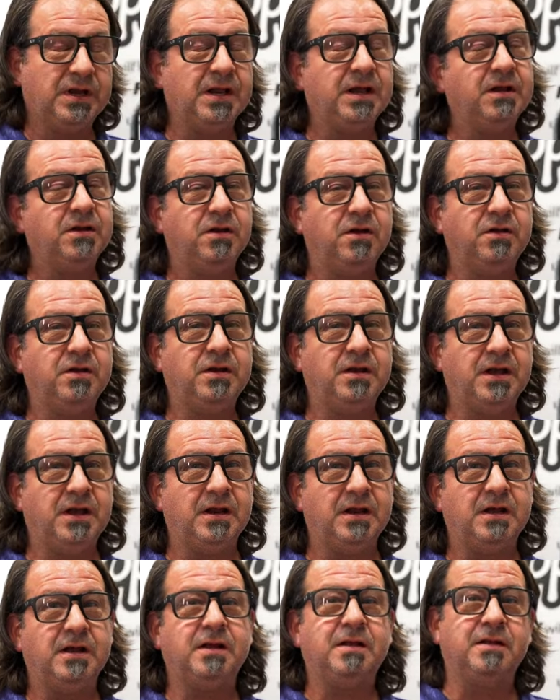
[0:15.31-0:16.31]
you didn't know you
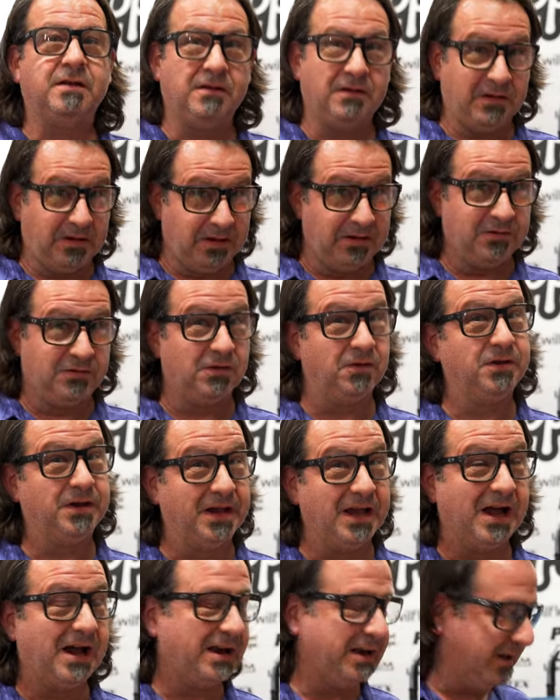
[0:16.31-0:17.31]
needed until you
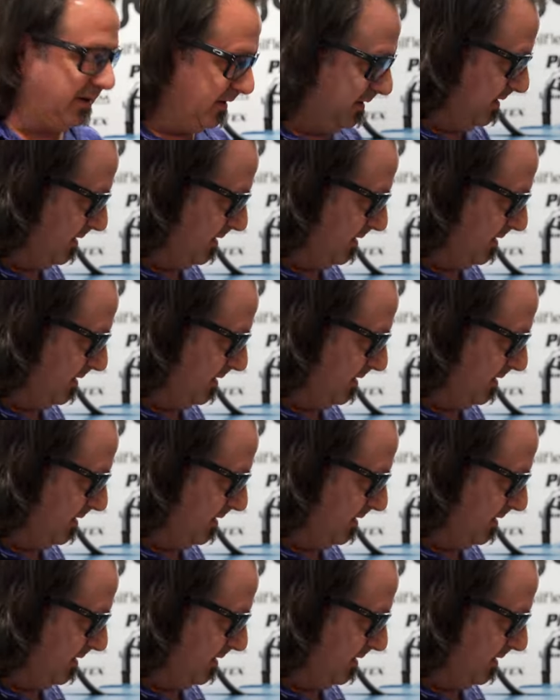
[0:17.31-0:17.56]
got it.